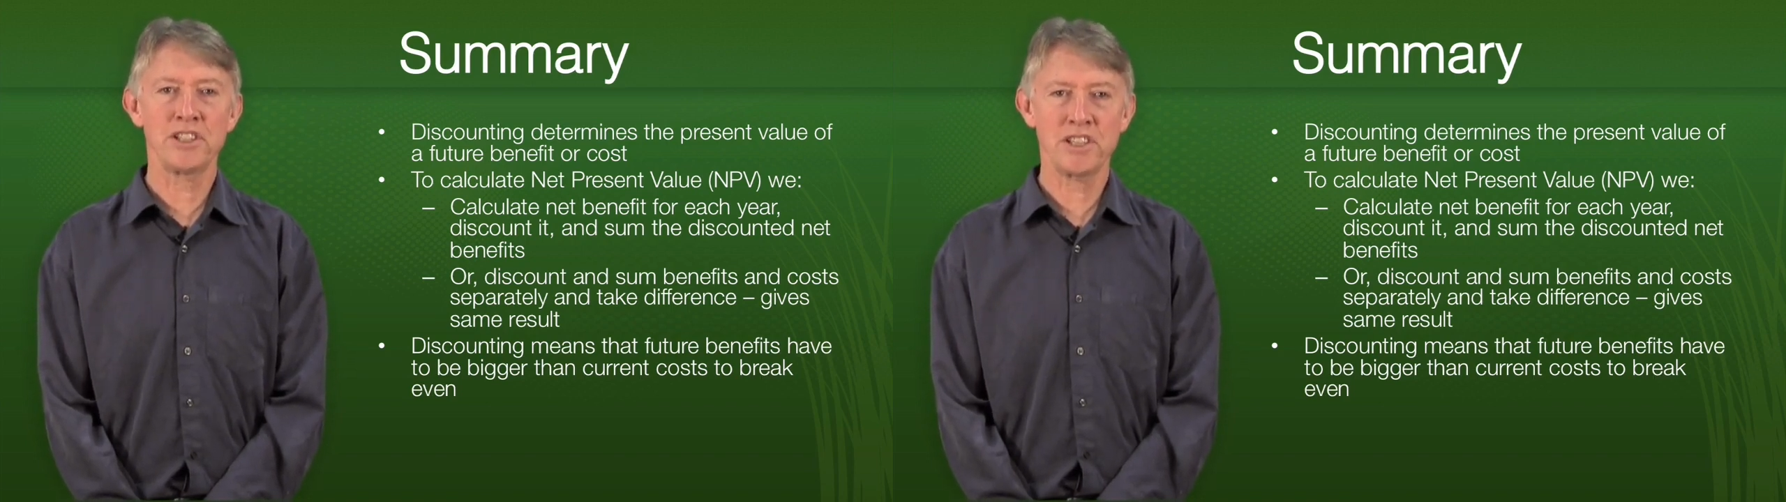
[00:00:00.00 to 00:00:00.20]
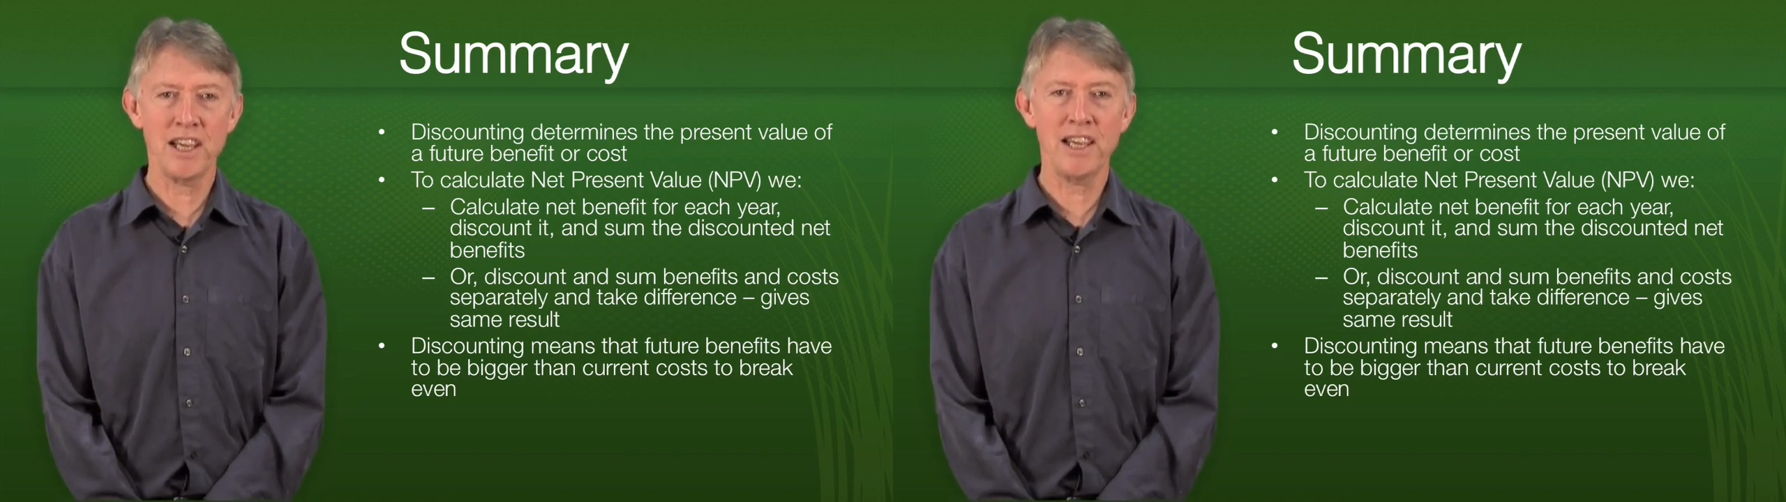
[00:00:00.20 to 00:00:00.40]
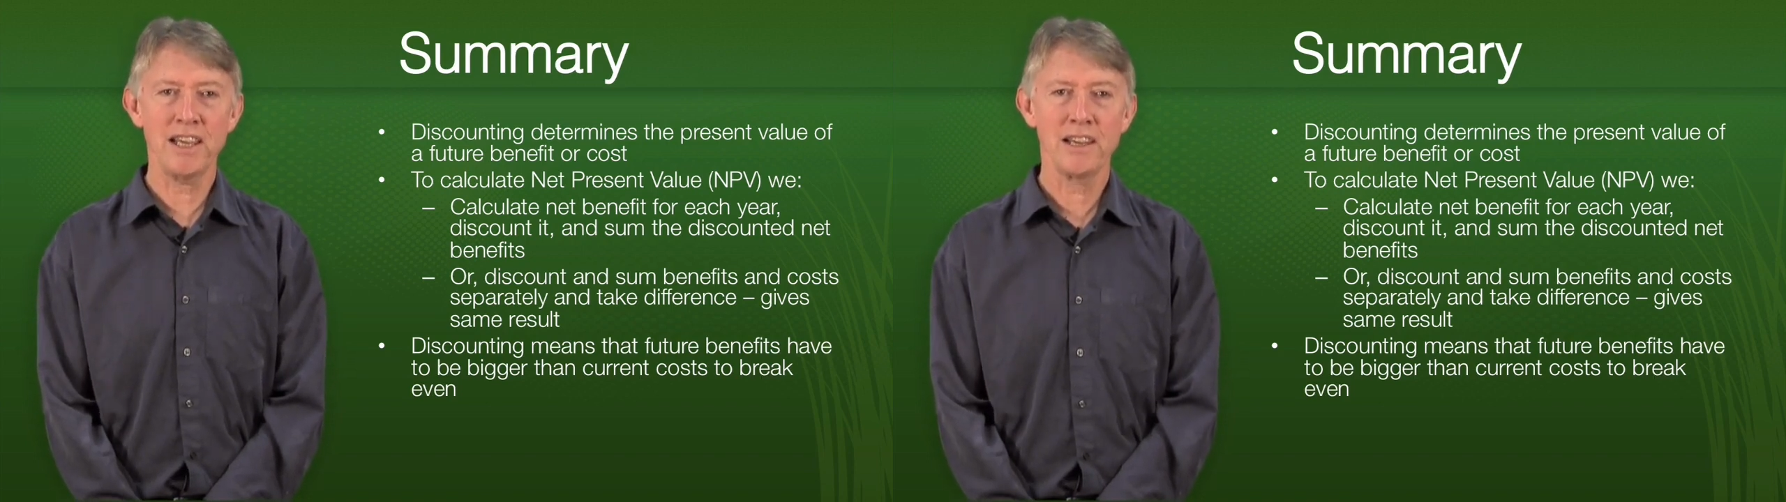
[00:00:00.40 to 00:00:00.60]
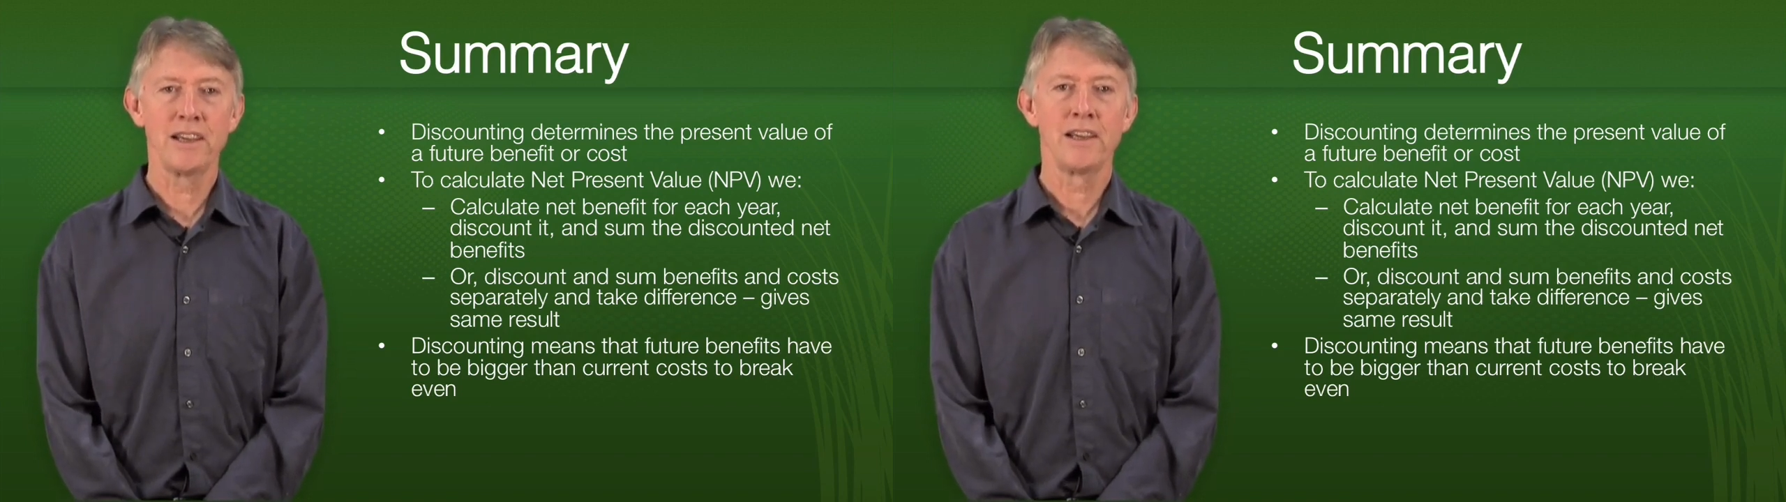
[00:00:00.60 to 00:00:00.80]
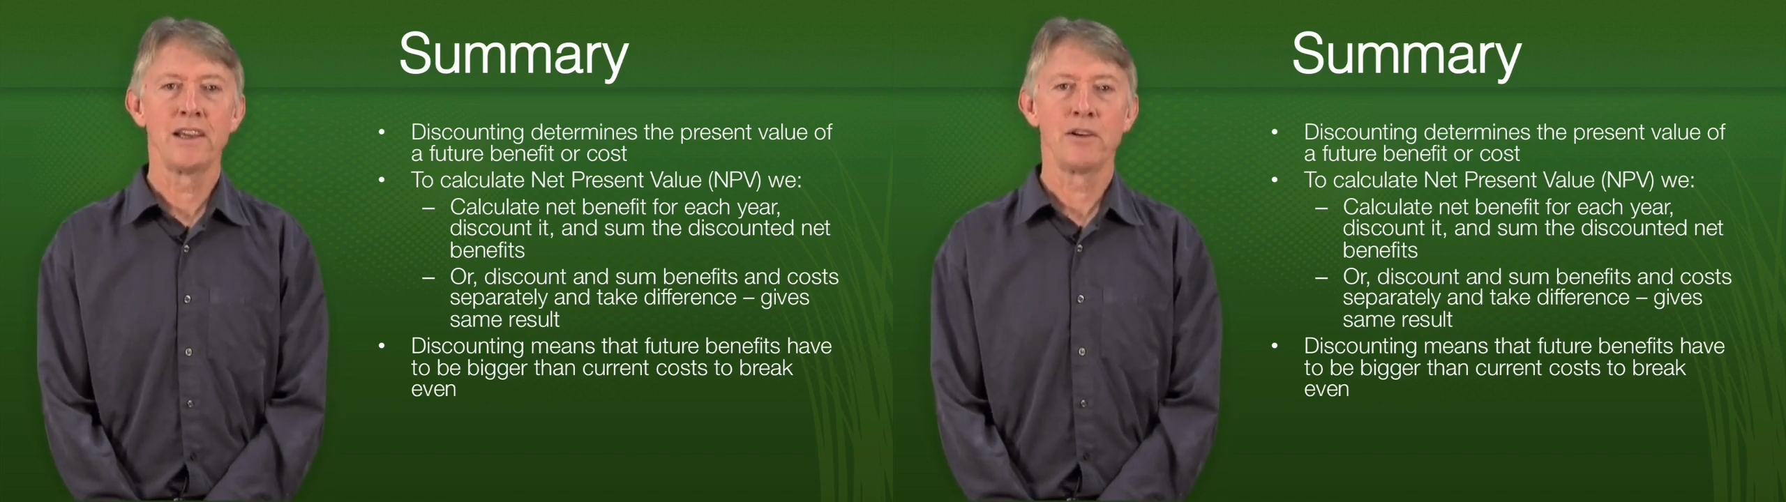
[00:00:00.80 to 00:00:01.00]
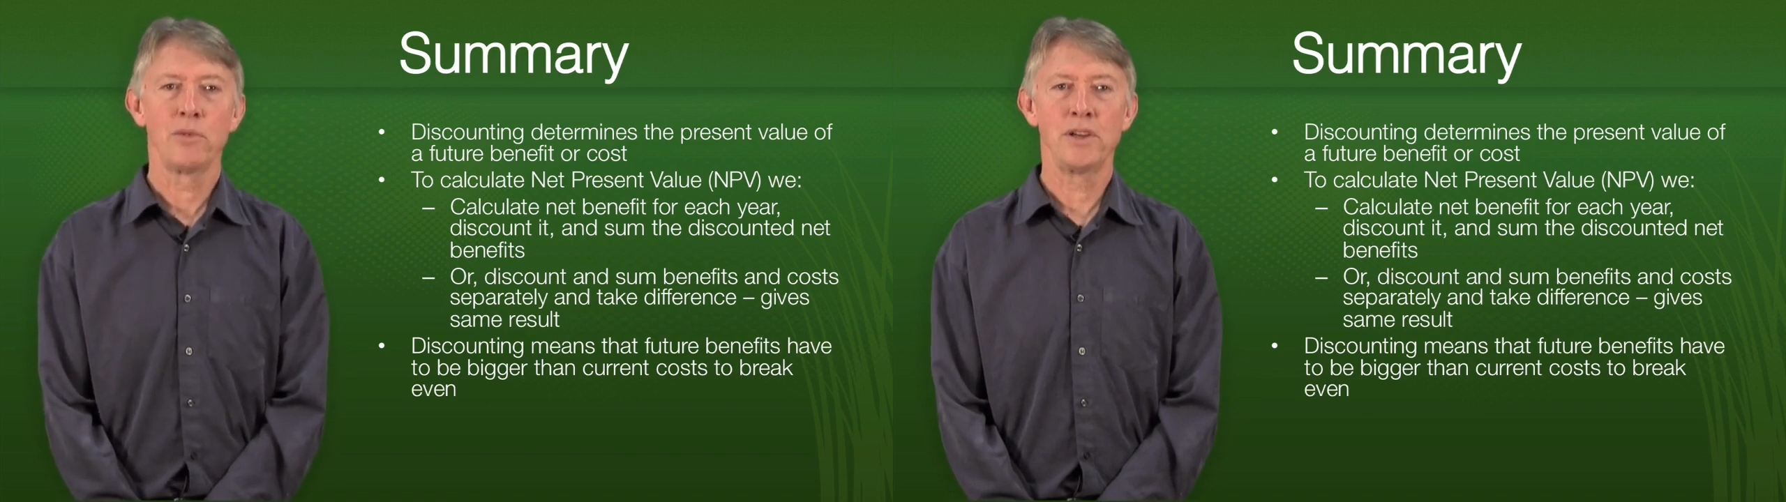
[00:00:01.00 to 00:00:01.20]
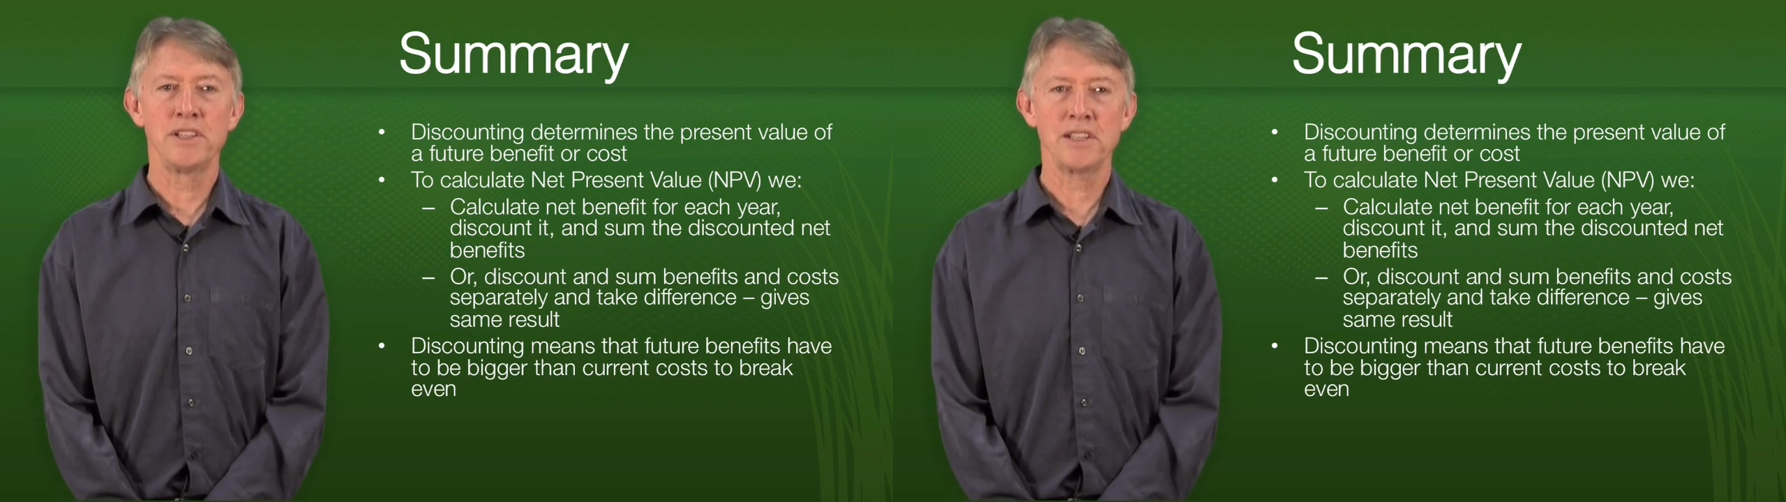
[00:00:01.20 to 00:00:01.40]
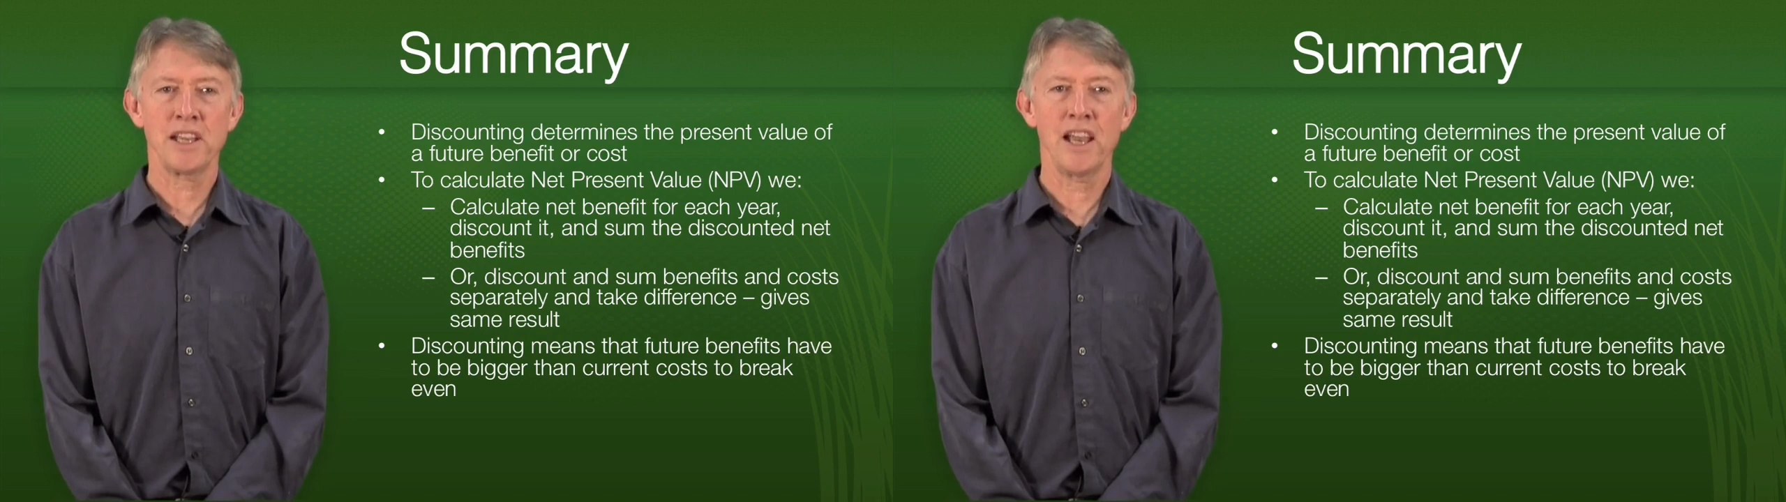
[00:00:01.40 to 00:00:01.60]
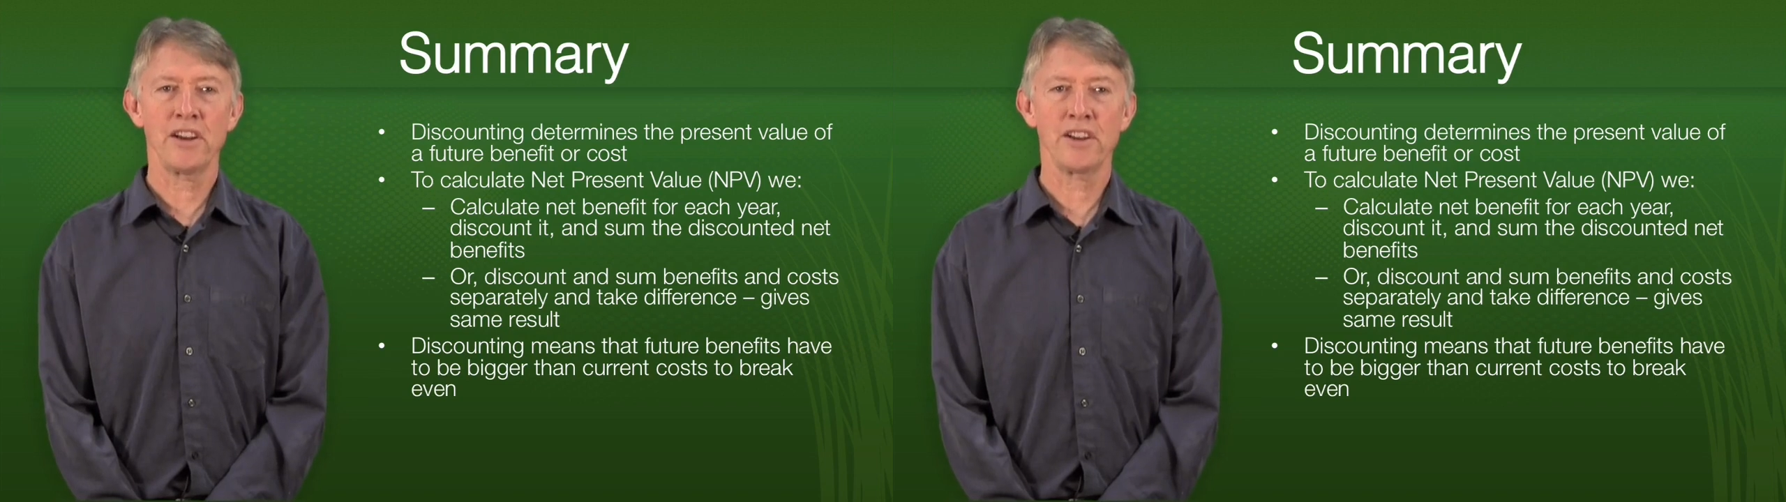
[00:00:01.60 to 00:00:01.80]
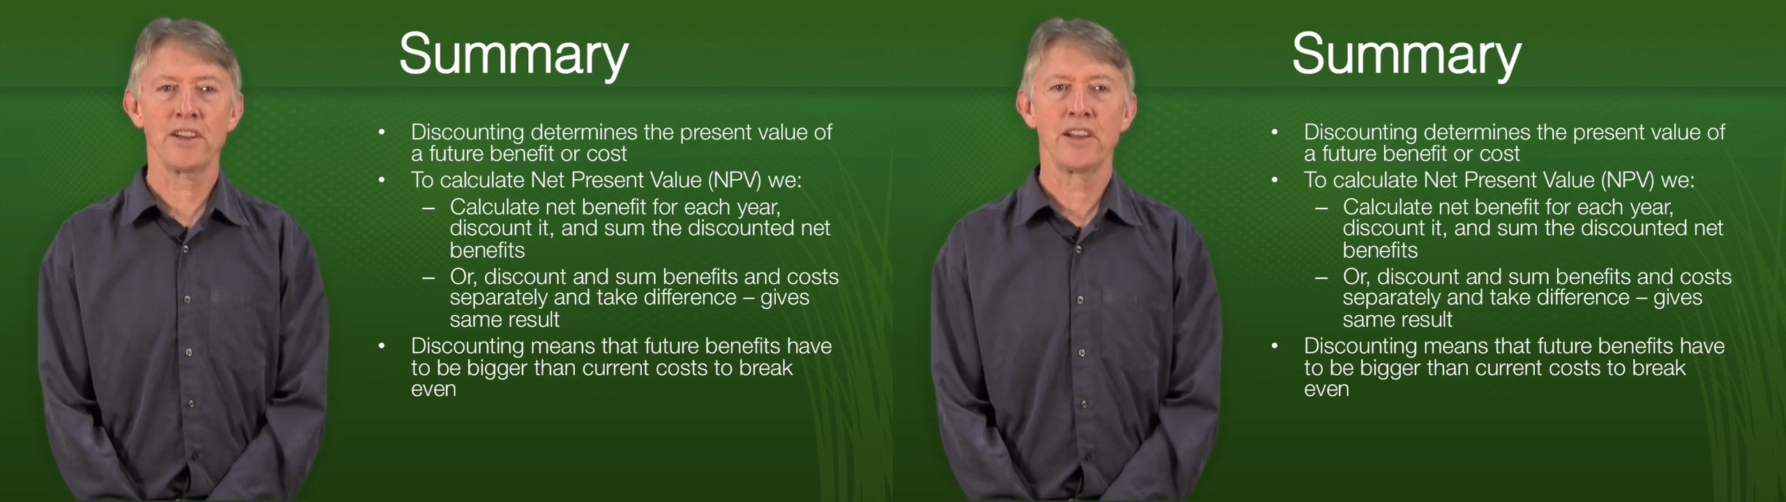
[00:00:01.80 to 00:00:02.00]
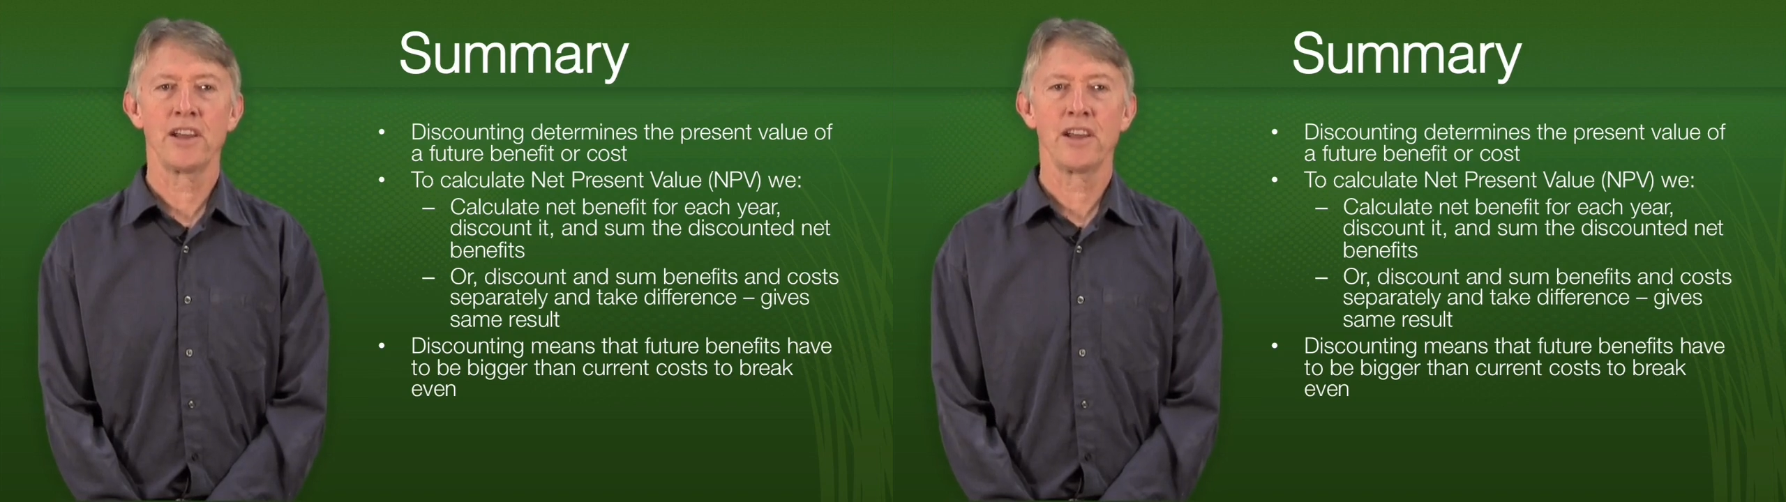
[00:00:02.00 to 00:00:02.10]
t, we discount it,